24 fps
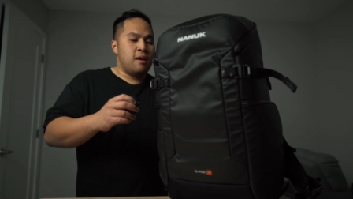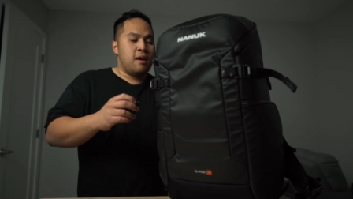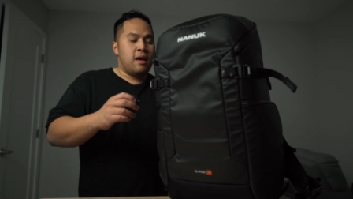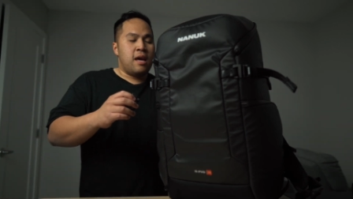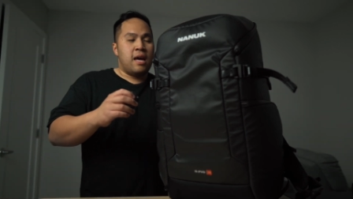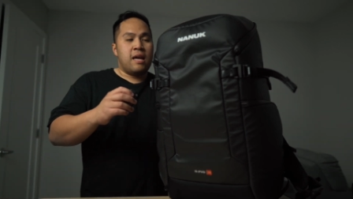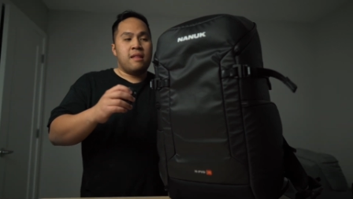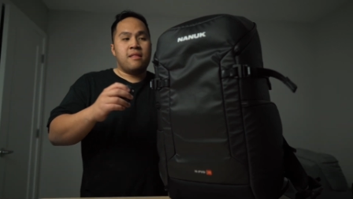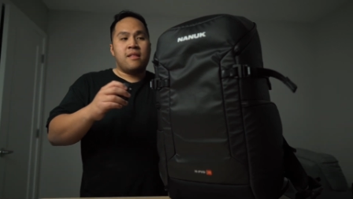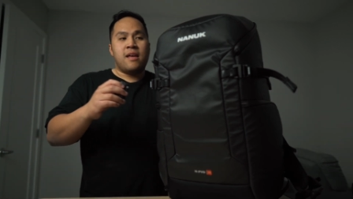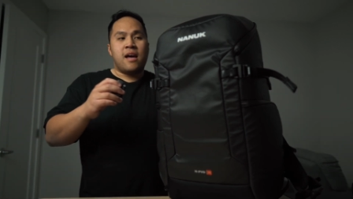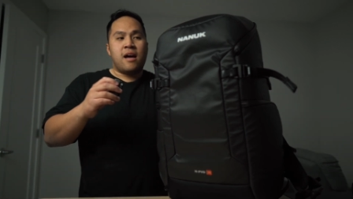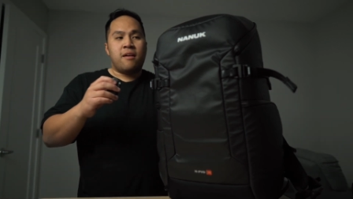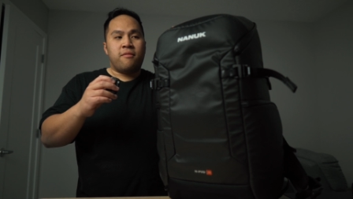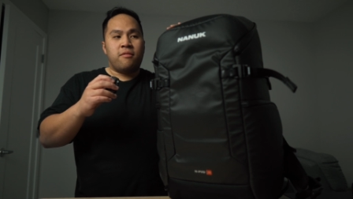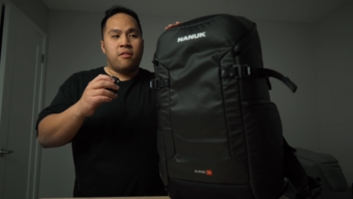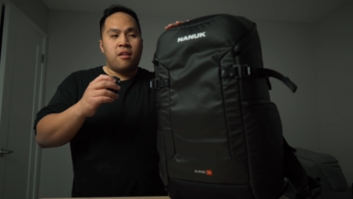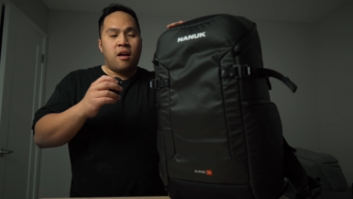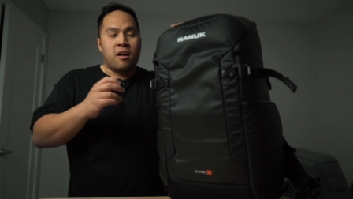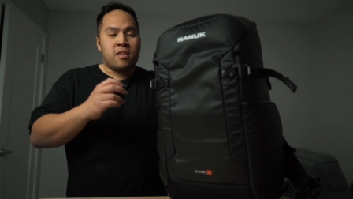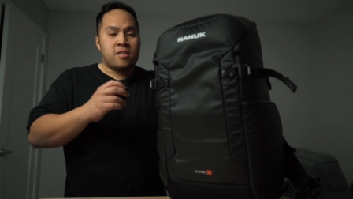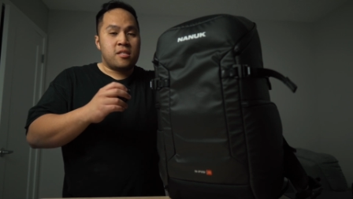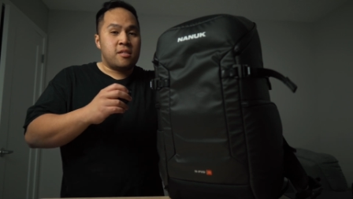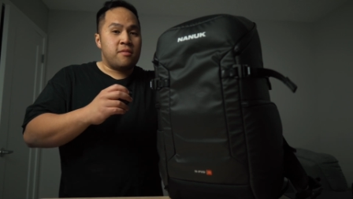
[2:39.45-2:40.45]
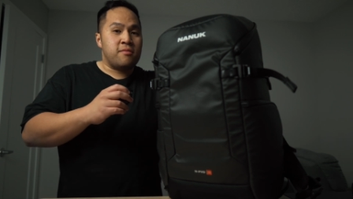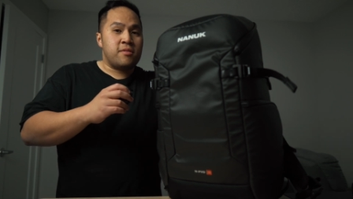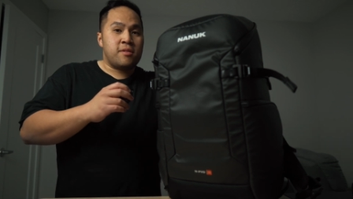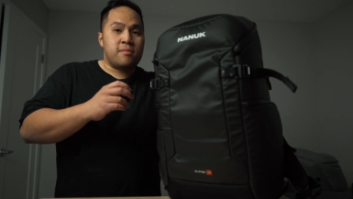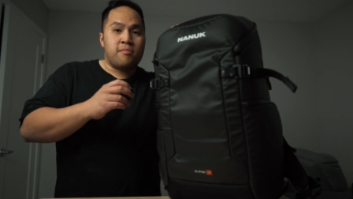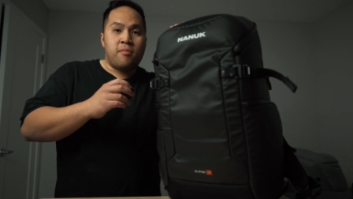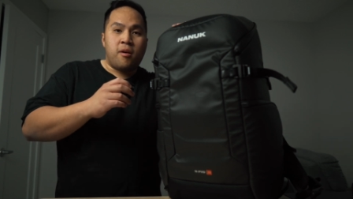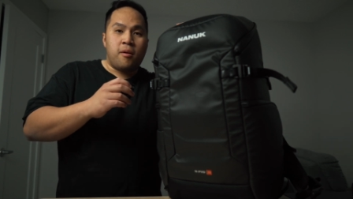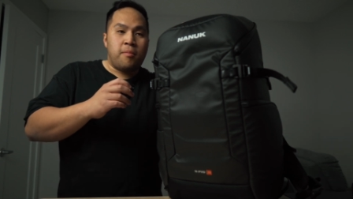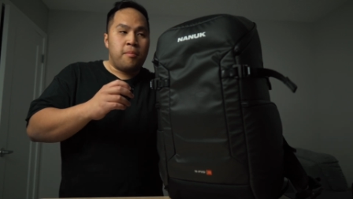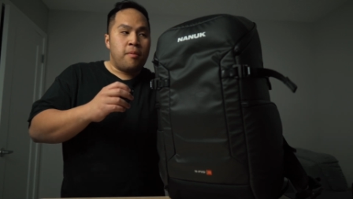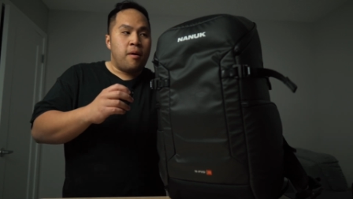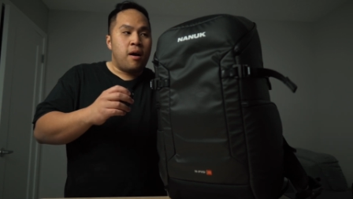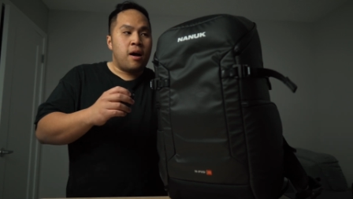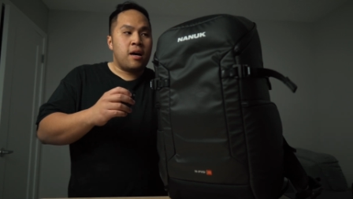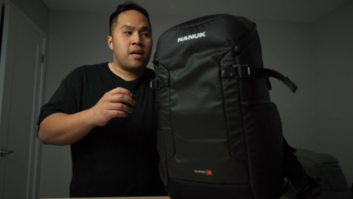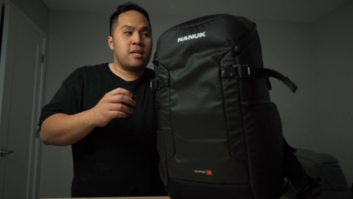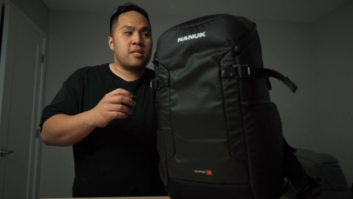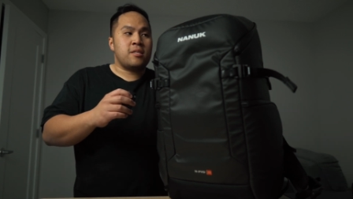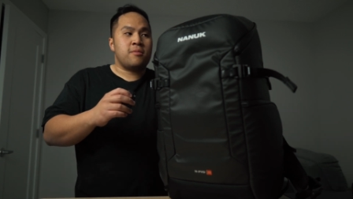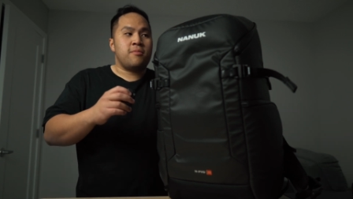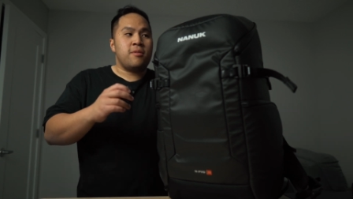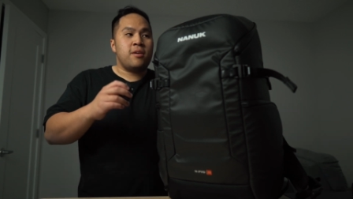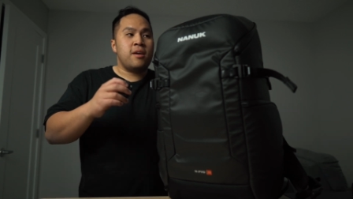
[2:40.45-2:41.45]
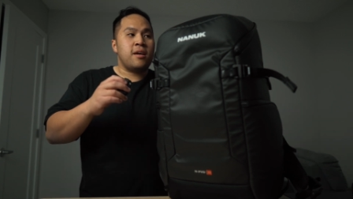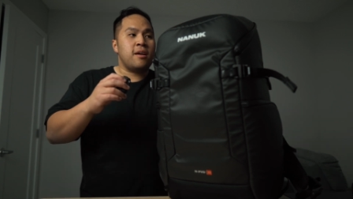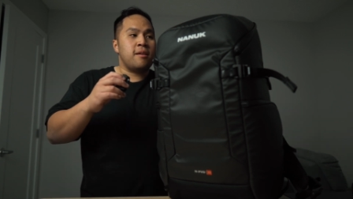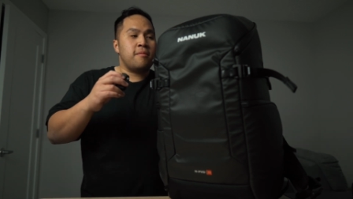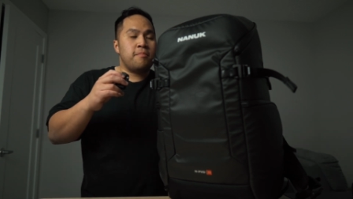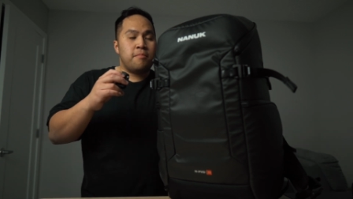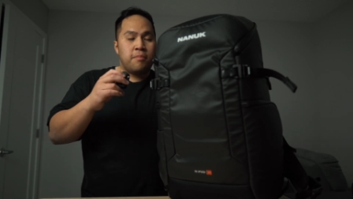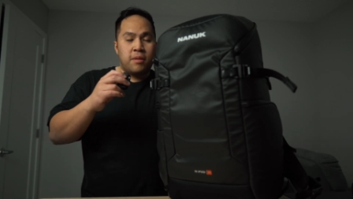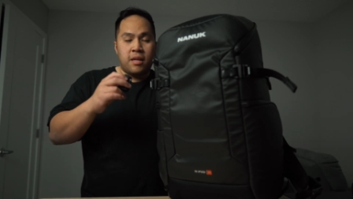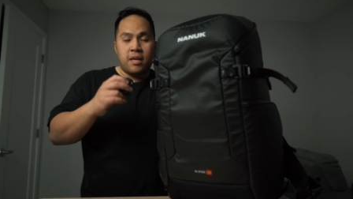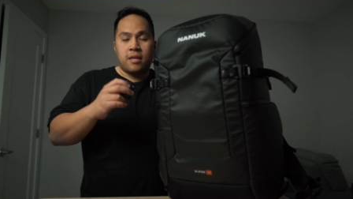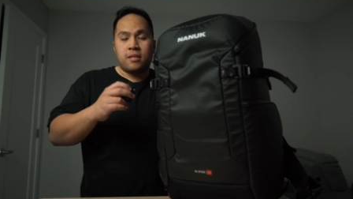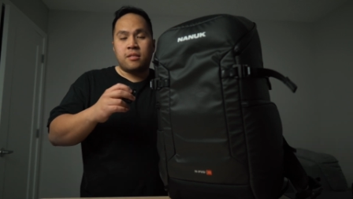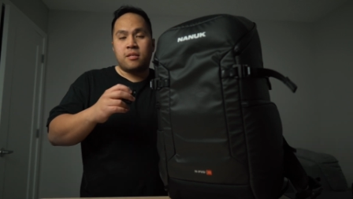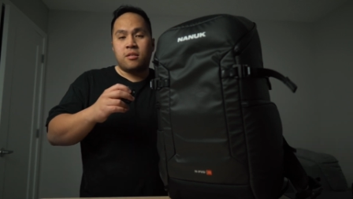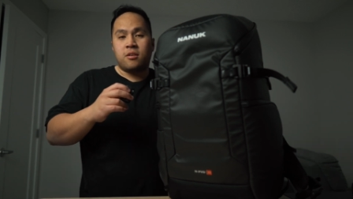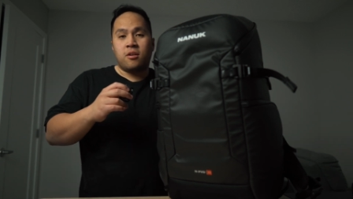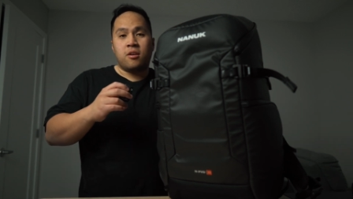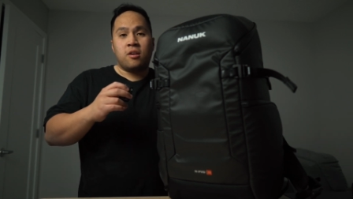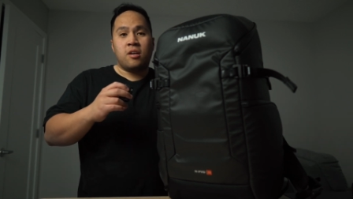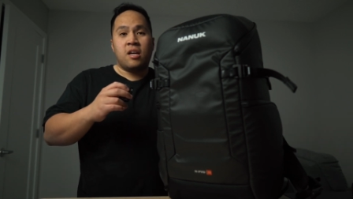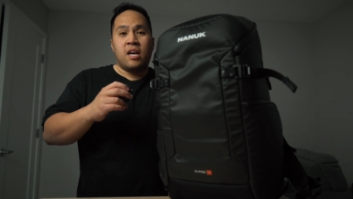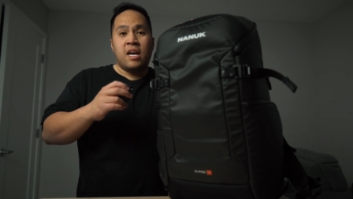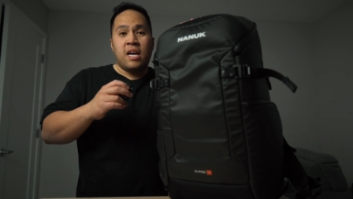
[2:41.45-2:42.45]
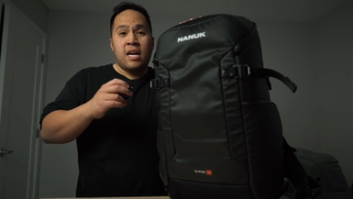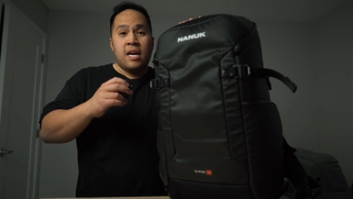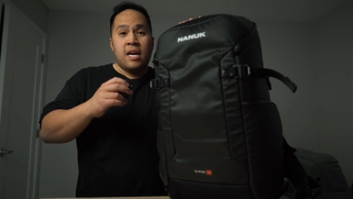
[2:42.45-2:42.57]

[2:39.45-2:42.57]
and they have lots of small pockets where you can place your